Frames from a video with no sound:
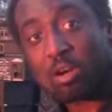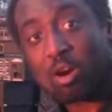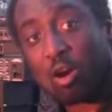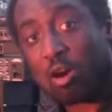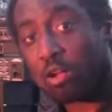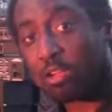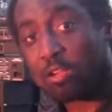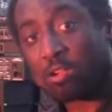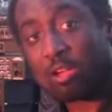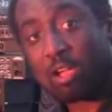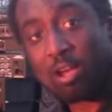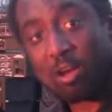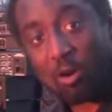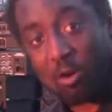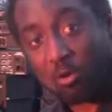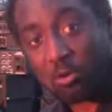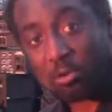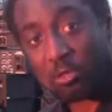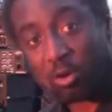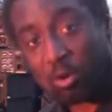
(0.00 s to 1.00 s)
or you
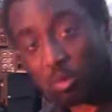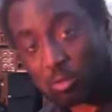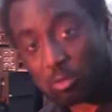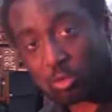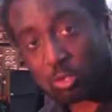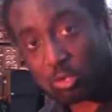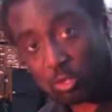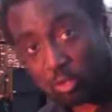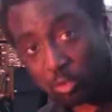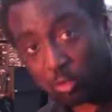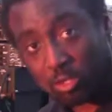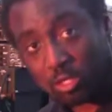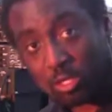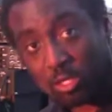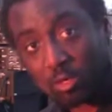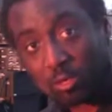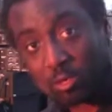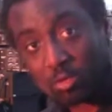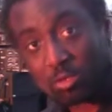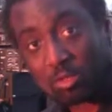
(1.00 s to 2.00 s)
own your own
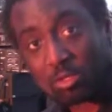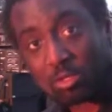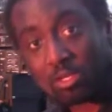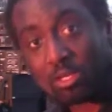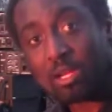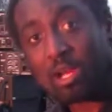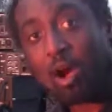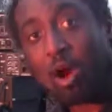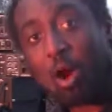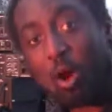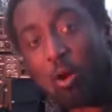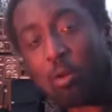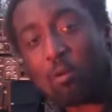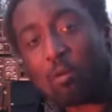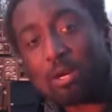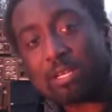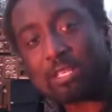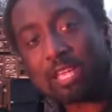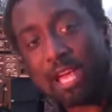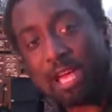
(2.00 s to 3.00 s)
studio,
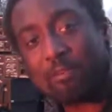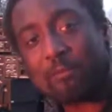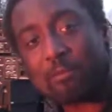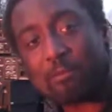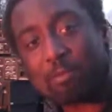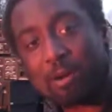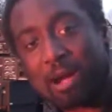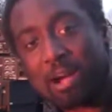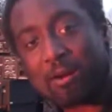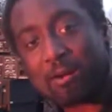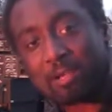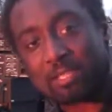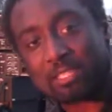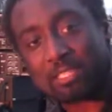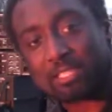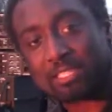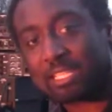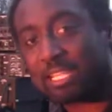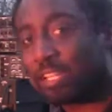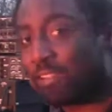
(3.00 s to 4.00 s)
always have a power
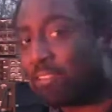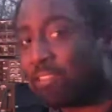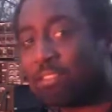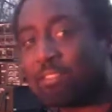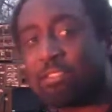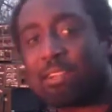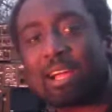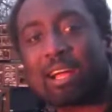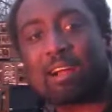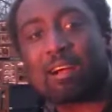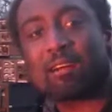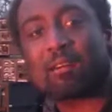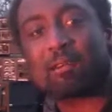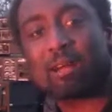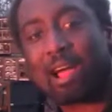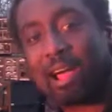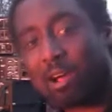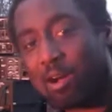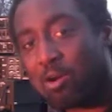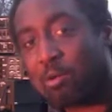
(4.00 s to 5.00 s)
conditioner. Even if you got
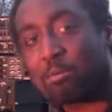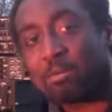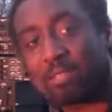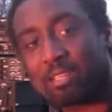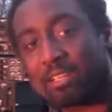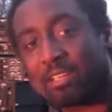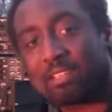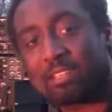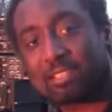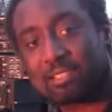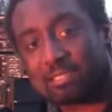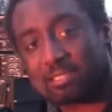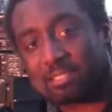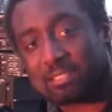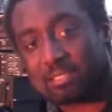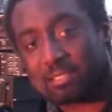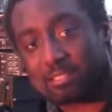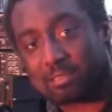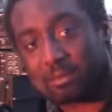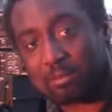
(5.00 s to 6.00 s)
a home theater
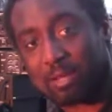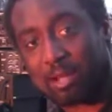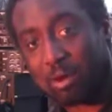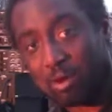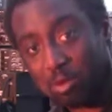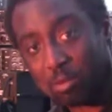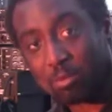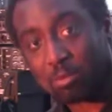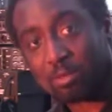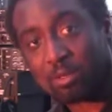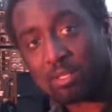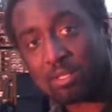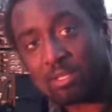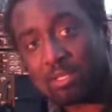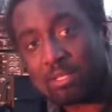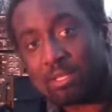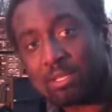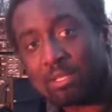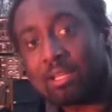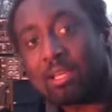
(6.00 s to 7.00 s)
system at home,
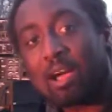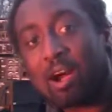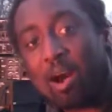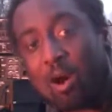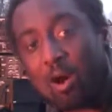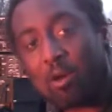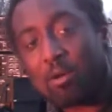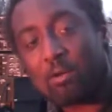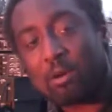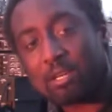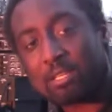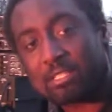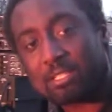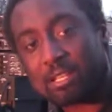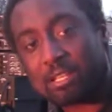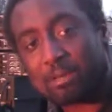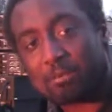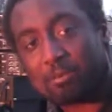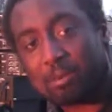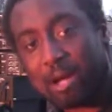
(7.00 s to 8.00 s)
always
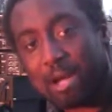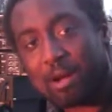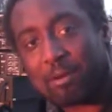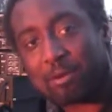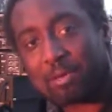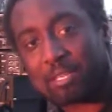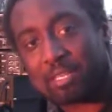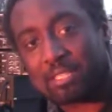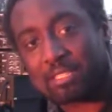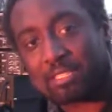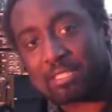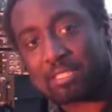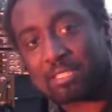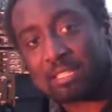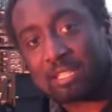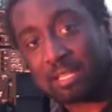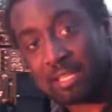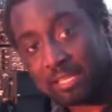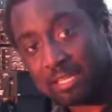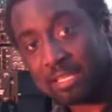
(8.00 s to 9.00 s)
get a power
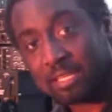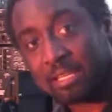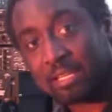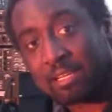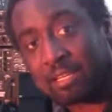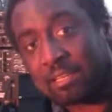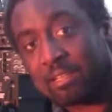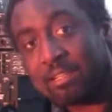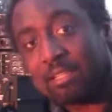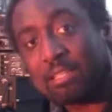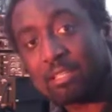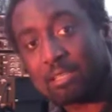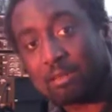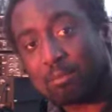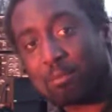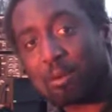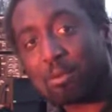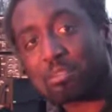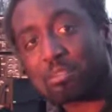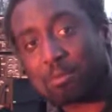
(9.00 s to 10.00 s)
conditioner. Again, the
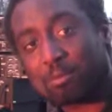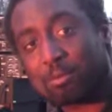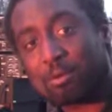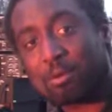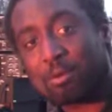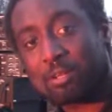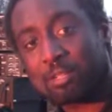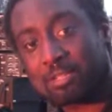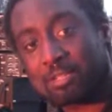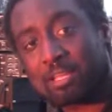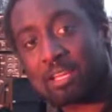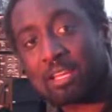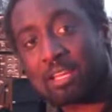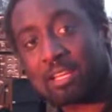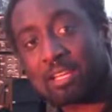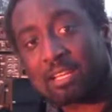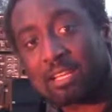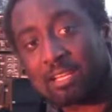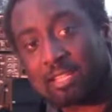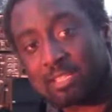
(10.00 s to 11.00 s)
most important
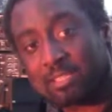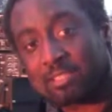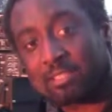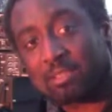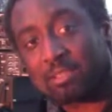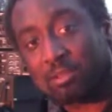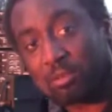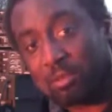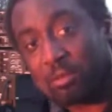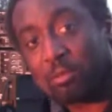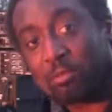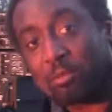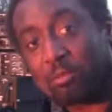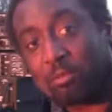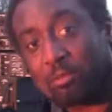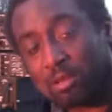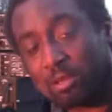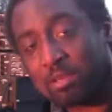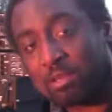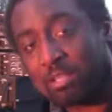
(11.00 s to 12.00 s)
thing is to do
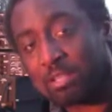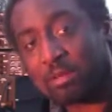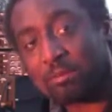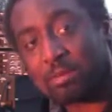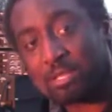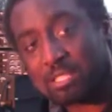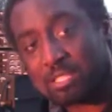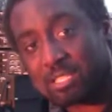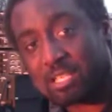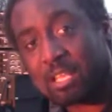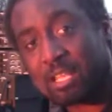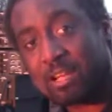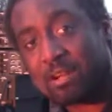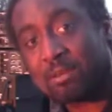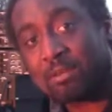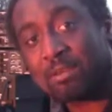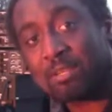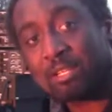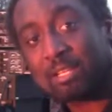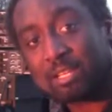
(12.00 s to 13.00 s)
when you're dealing with
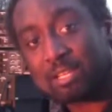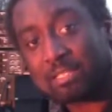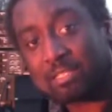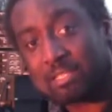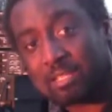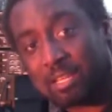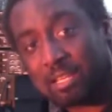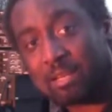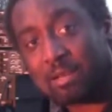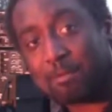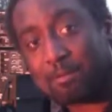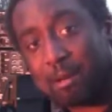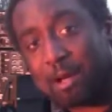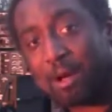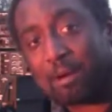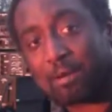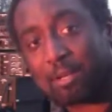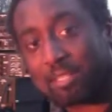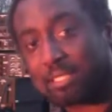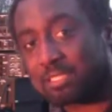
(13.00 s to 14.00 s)
sound is getting a
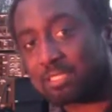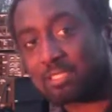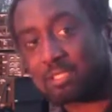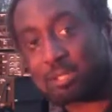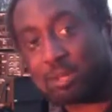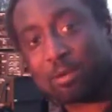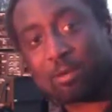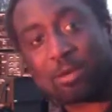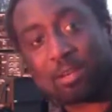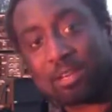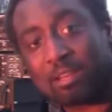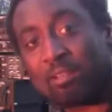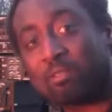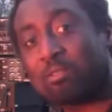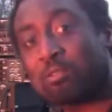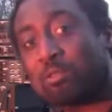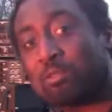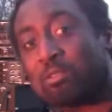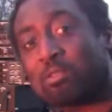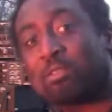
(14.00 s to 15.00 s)
power conditioner. So
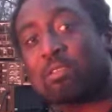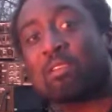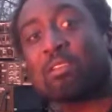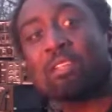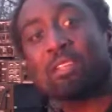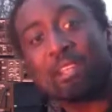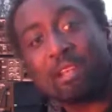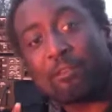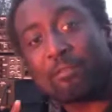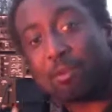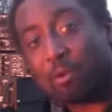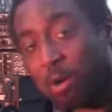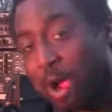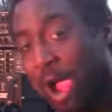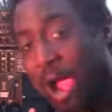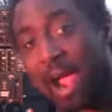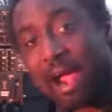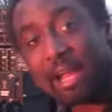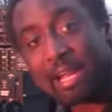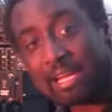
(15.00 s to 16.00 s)
if you
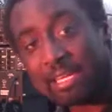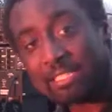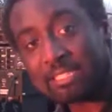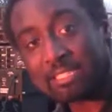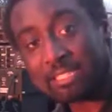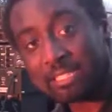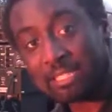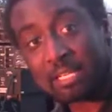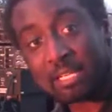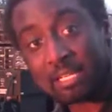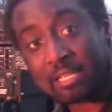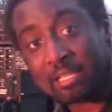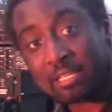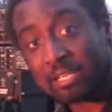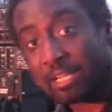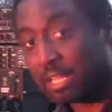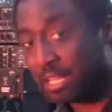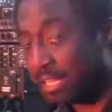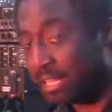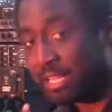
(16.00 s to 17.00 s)
hire an engineer
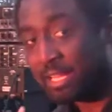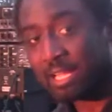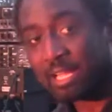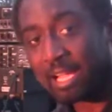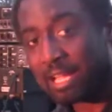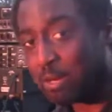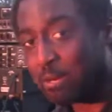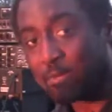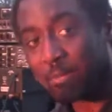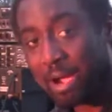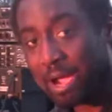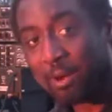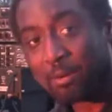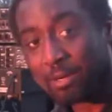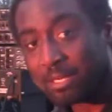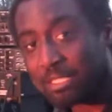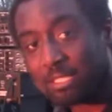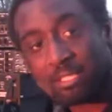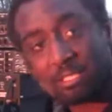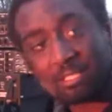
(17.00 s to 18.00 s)
and he ain't got no power
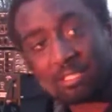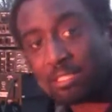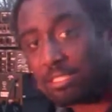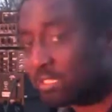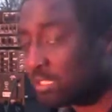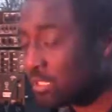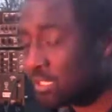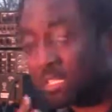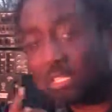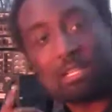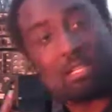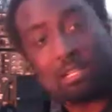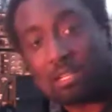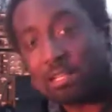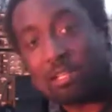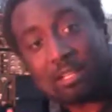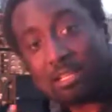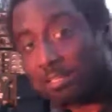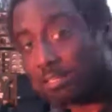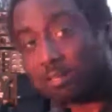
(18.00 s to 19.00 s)
conditioner,
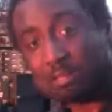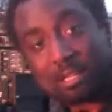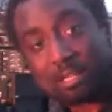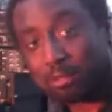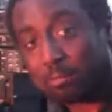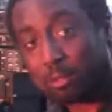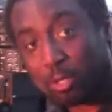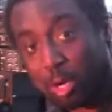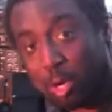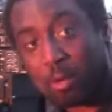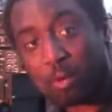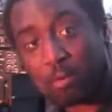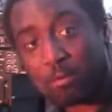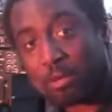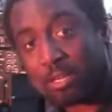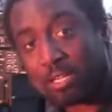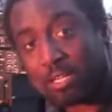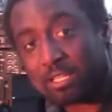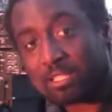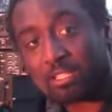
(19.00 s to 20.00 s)
let him go,
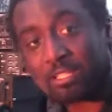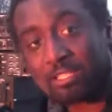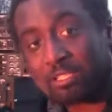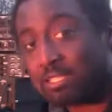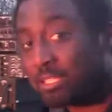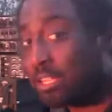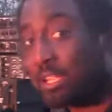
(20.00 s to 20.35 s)
because